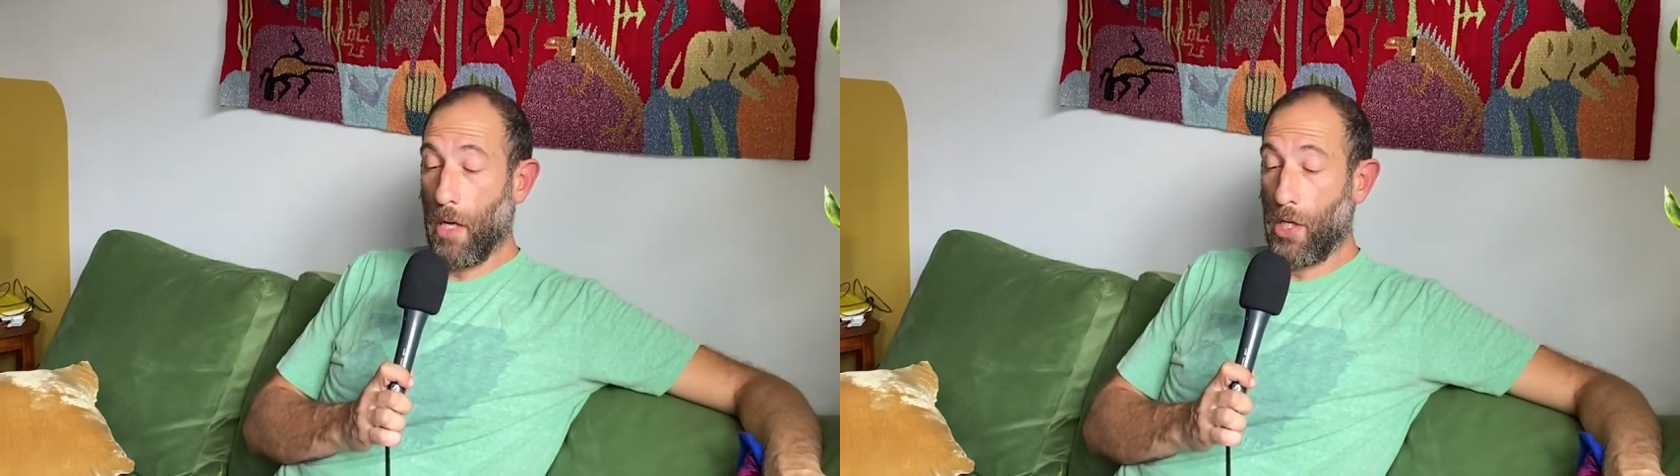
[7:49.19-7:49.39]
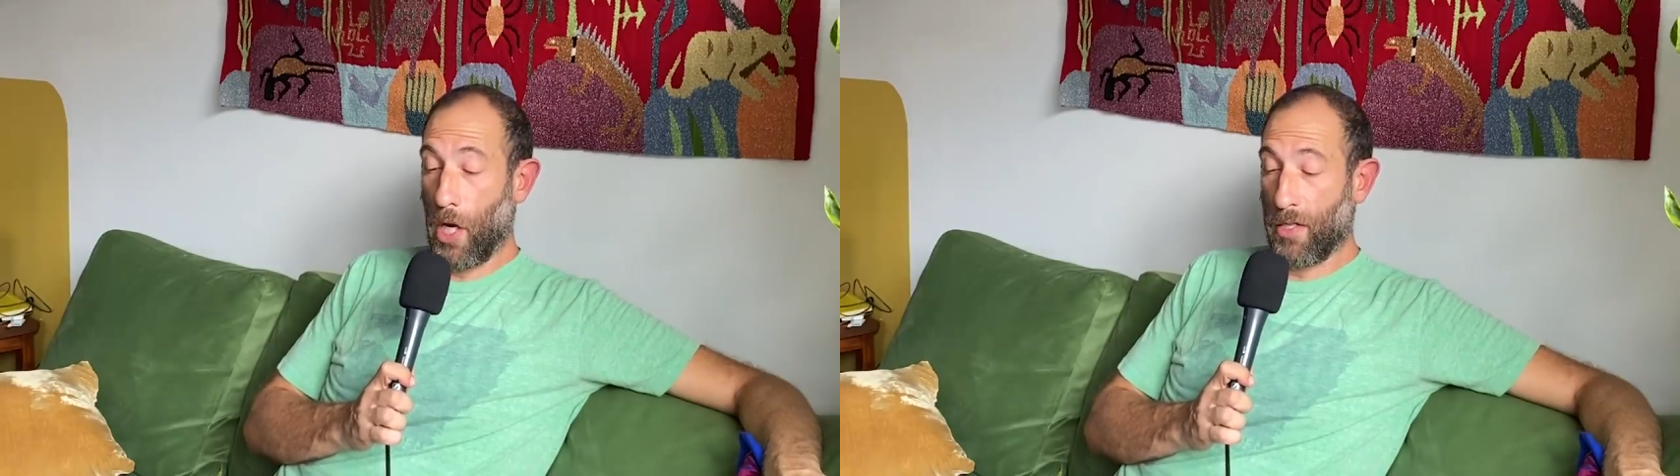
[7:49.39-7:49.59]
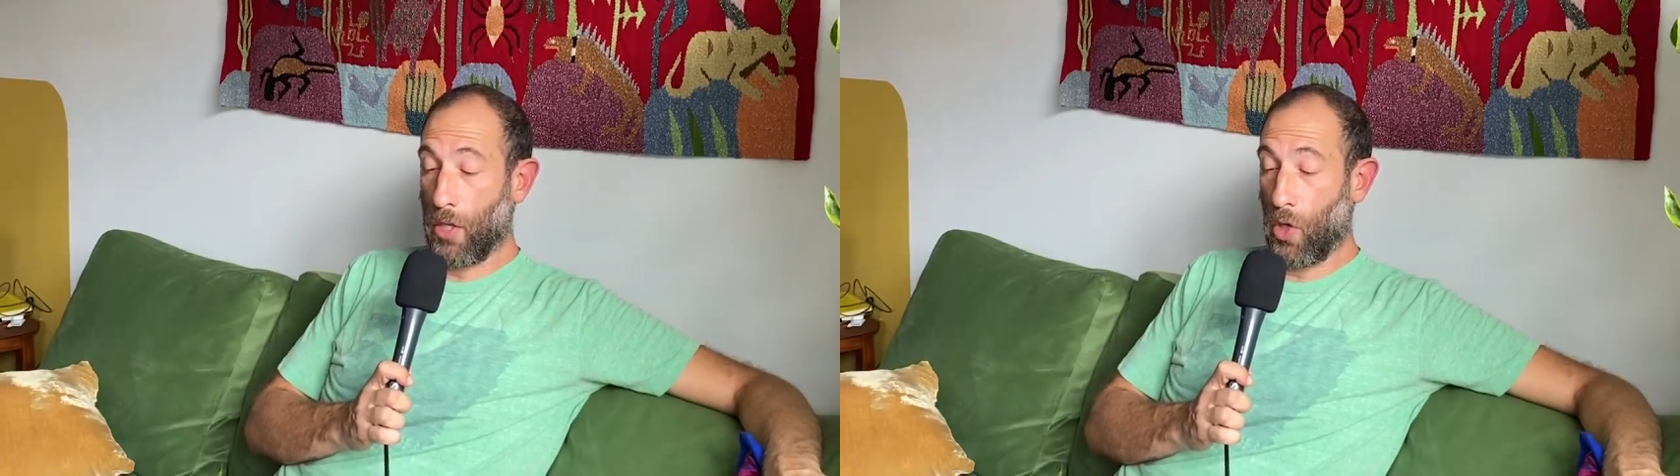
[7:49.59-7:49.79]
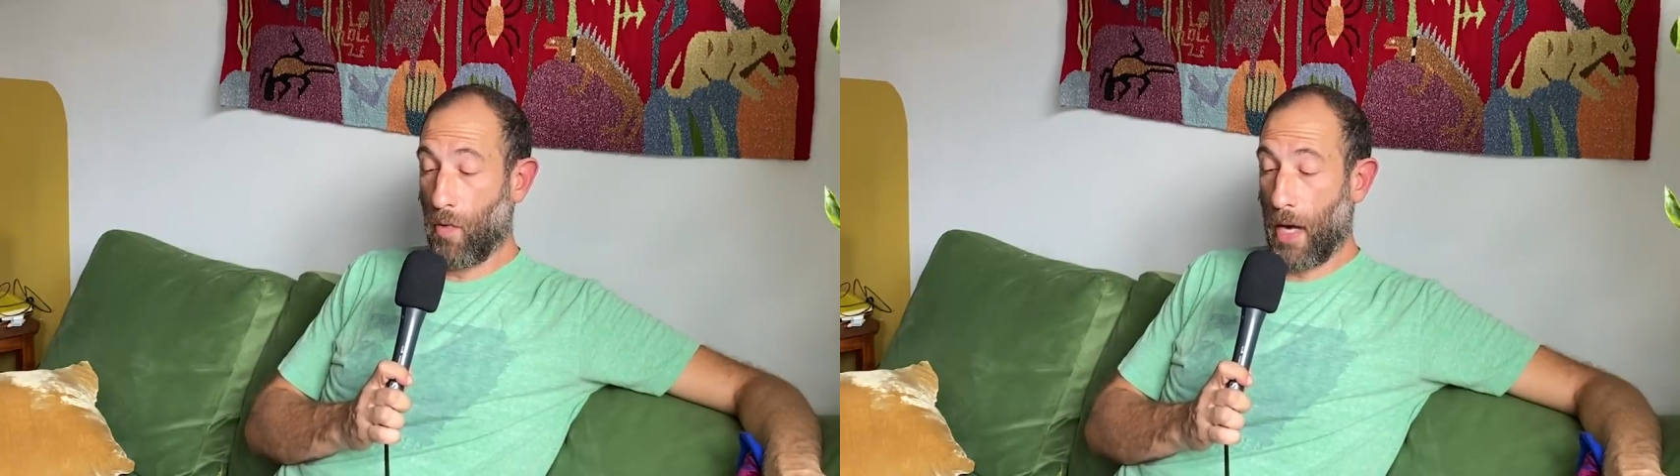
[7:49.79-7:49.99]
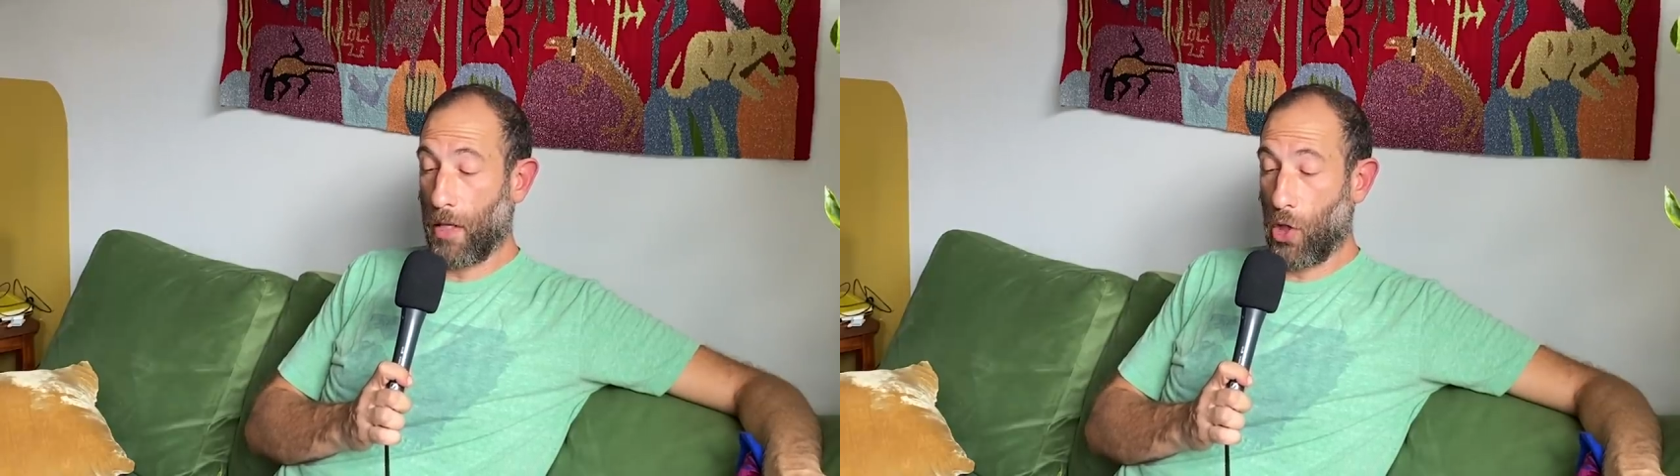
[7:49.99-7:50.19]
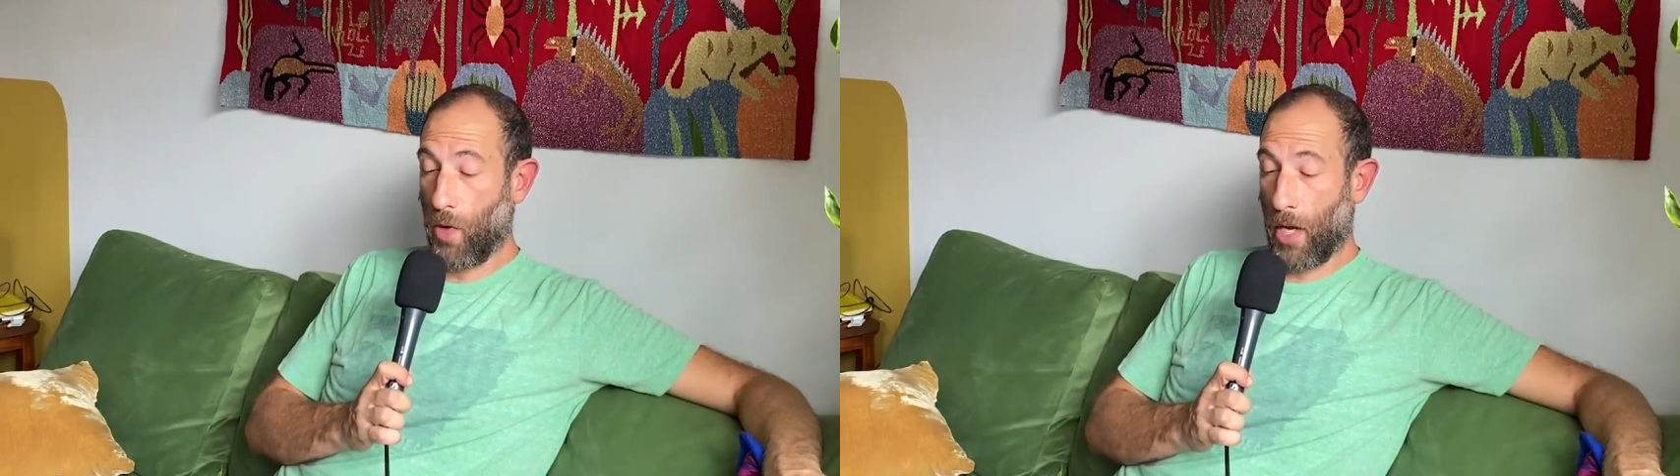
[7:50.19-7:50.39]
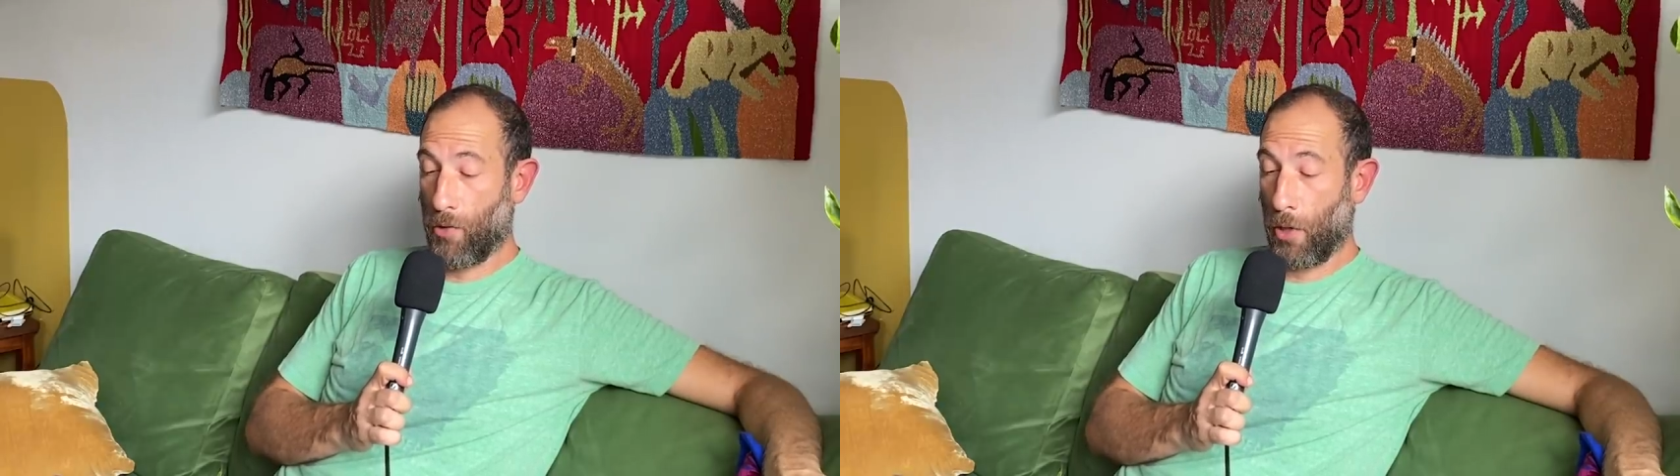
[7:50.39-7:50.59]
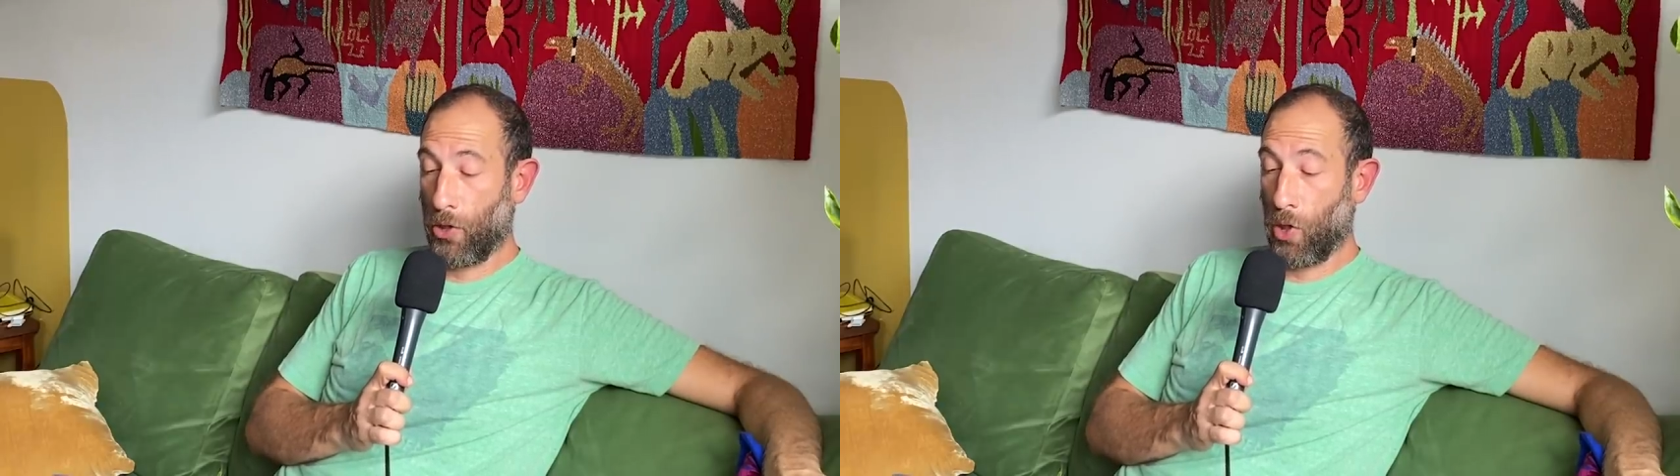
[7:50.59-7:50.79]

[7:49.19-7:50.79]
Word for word: doesn't directly translate